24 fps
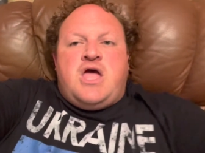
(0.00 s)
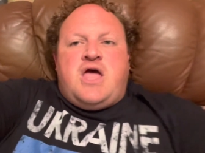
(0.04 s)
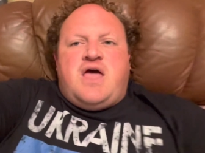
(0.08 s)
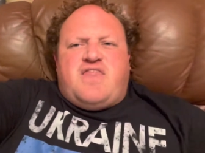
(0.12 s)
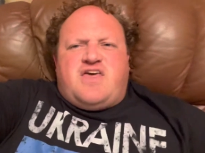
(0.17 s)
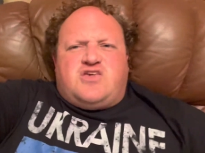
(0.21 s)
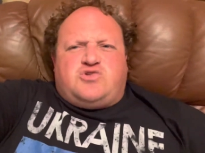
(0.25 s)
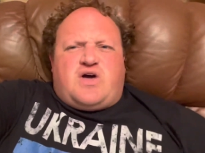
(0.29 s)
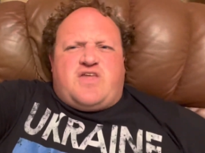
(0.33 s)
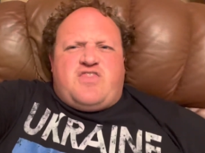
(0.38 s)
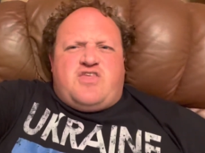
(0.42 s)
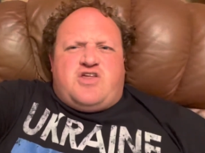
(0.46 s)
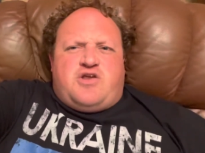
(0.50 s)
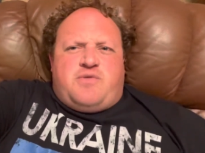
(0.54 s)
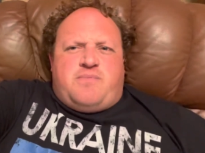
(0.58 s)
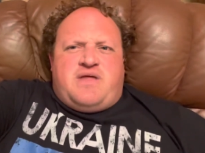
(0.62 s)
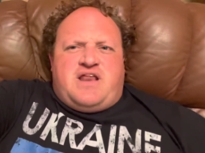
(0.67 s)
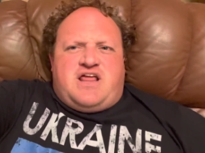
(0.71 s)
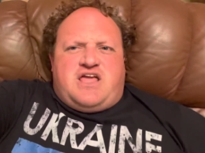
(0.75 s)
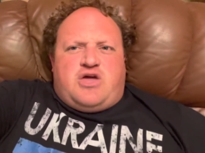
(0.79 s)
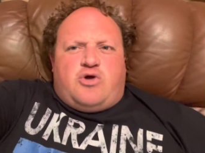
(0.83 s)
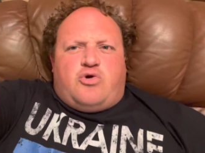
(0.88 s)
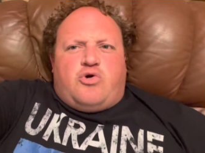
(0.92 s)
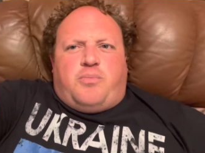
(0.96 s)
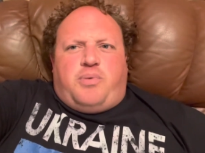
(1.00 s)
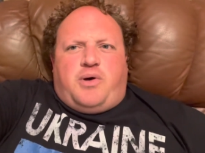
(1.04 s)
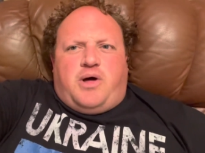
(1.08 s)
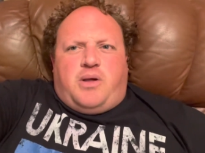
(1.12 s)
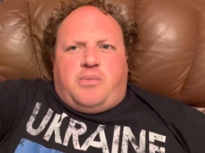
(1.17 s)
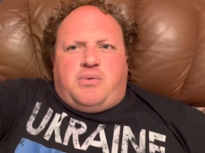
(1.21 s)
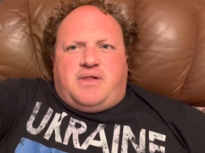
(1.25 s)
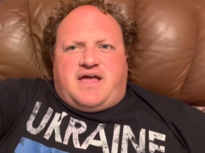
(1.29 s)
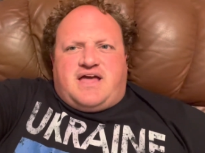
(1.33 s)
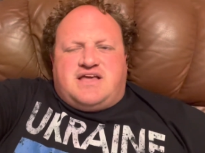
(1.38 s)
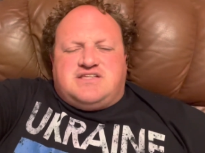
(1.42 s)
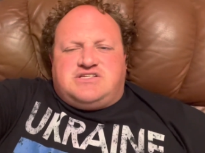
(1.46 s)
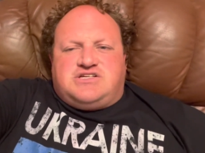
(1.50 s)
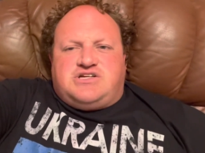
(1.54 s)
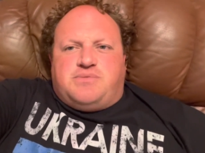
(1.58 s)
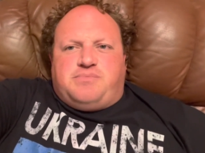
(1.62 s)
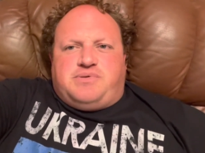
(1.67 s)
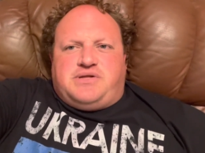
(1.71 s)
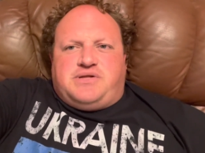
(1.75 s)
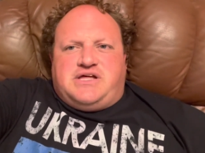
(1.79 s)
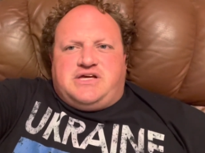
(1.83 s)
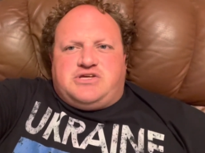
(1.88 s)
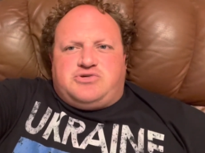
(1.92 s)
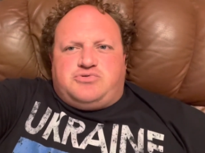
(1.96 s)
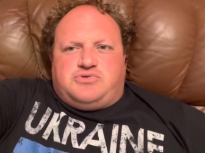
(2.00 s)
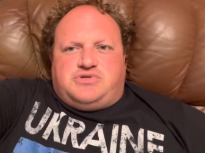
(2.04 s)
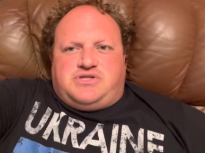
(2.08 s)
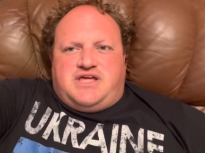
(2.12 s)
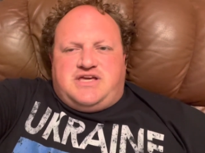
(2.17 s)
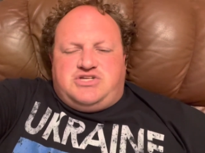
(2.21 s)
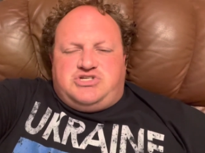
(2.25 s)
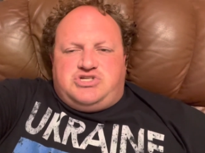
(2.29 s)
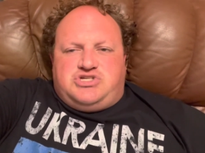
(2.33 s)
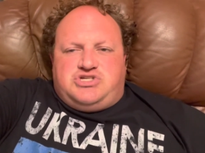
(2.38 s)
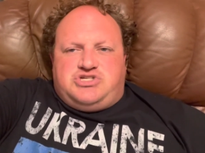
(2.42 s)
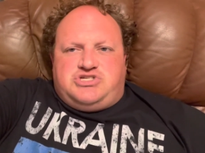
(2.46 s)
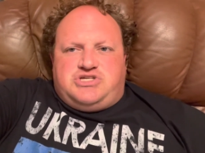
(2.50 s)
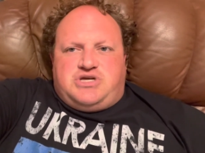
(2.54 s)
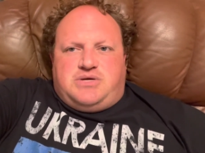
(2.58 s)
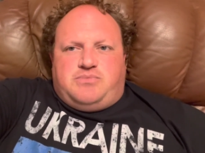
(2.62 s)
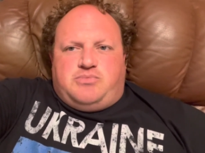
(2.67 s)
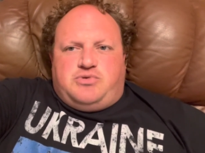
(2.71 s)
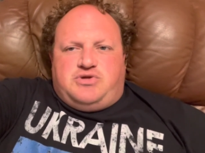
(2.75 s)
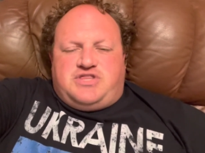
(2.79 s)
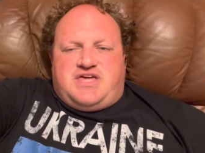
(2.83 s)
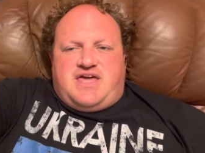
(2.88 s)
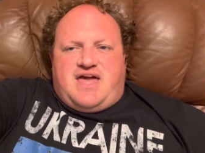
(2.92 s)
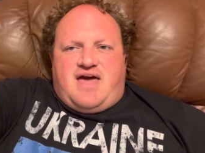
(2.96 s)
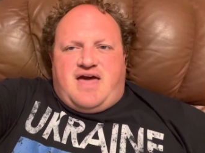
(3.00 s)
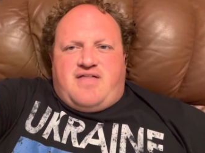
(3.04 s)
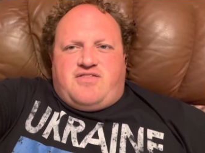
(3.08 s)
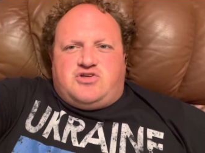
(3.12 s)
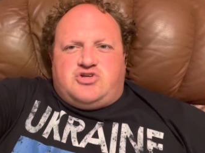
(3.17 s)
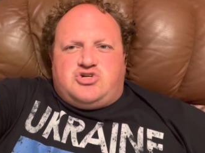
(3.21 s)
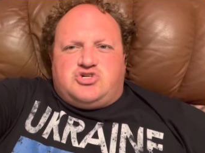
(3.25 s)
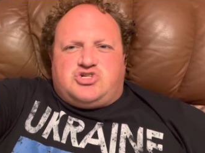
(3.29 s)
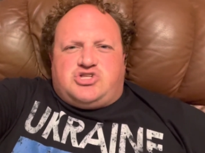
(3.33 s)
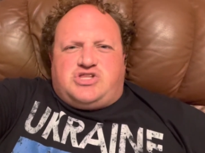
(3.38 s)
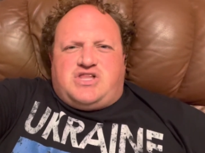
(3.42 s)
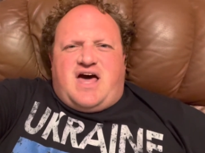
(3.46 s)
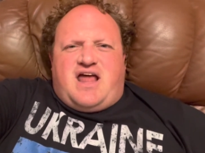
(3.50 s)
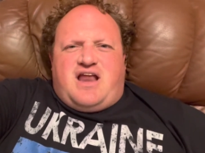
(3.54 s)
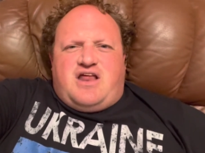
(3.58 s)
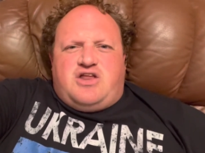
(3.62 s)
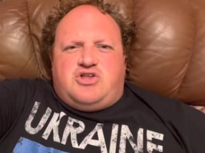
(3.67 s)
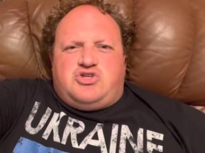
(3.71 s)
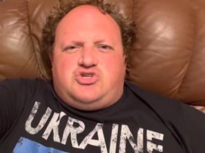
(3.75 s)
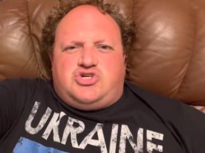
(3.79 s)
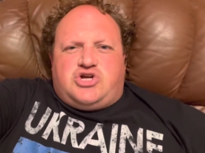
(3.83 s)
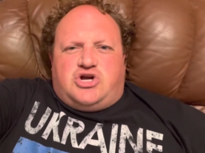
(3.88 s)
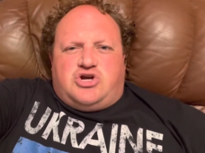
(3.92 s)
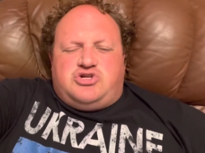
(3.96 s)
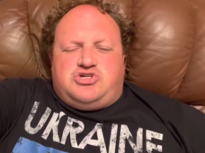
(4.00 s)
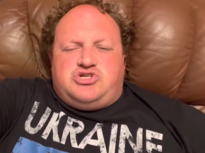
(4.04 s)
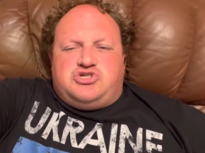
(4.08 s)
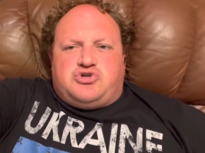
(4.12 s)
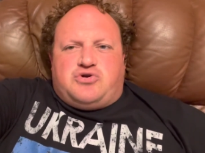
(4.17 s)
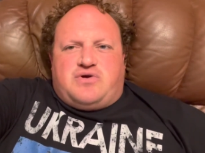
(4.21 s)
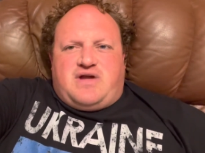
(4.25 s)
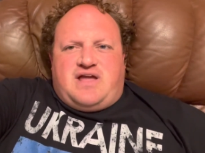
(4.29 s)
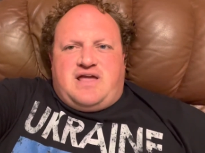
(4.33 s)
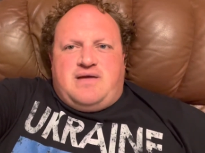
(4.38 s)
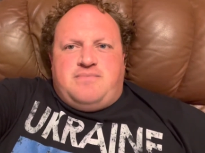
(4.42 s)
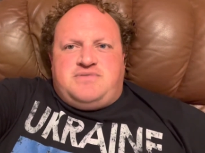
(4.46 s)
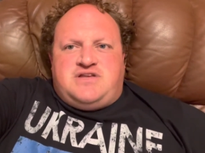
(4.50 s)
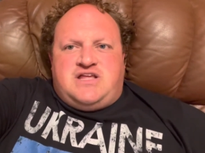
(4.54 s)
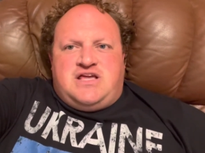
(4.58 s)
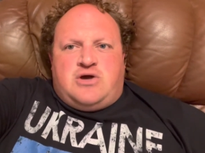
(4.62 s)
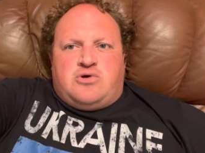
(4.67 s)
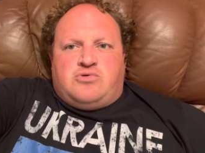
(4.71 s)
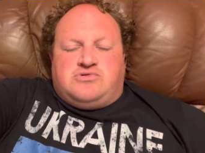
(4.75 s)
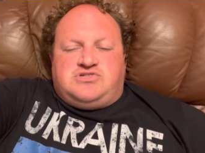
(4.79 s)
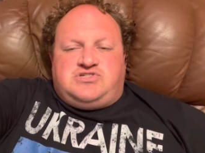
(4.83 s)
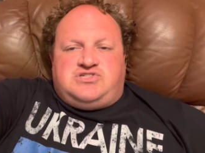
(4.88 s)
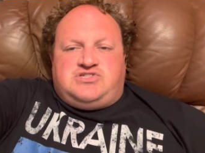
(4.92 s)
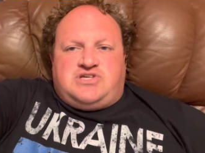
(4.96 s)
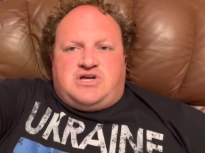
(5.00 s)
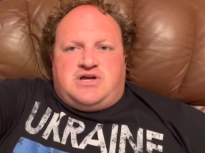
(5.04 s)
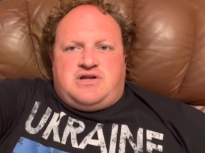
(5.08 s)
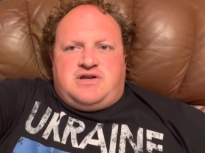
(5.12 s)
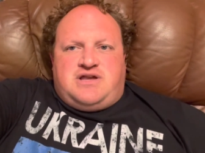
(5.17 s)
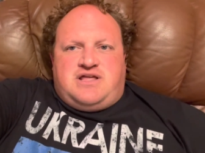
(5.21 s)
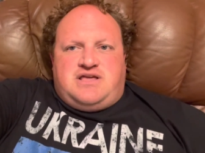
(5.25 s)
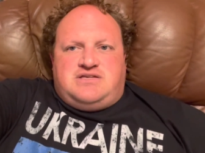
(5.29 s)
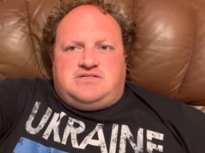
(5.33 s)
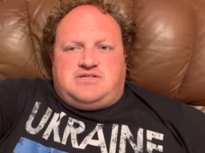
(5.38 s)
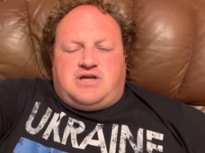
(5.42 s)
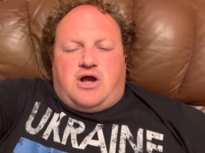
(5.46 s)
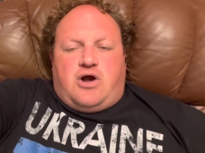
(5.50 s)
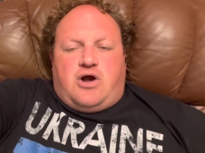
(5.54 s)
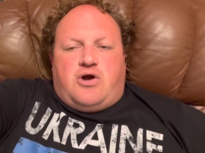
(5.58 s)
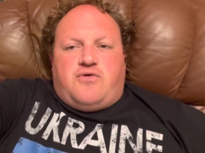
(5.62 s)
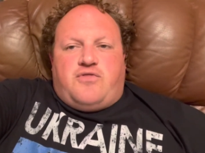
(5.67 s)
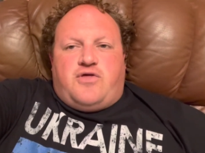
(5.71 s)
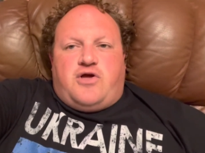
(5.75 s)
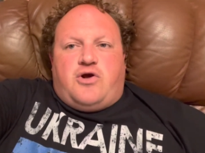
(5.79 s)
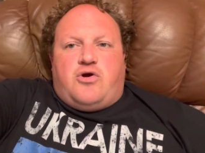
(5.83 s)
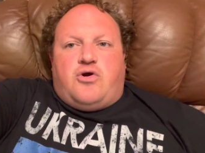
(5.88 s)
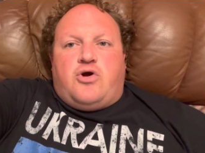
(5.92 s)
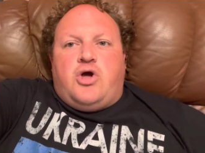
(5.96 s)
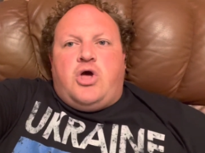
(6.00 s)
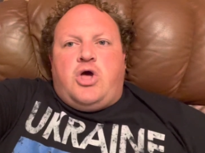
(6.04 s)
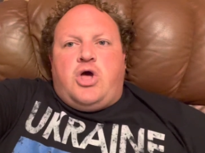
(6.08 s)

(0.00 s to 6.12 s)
That's why the Dominican Republic has a complex relationship with the Catholic Church. A lot of churches are empty on Sundays, or they're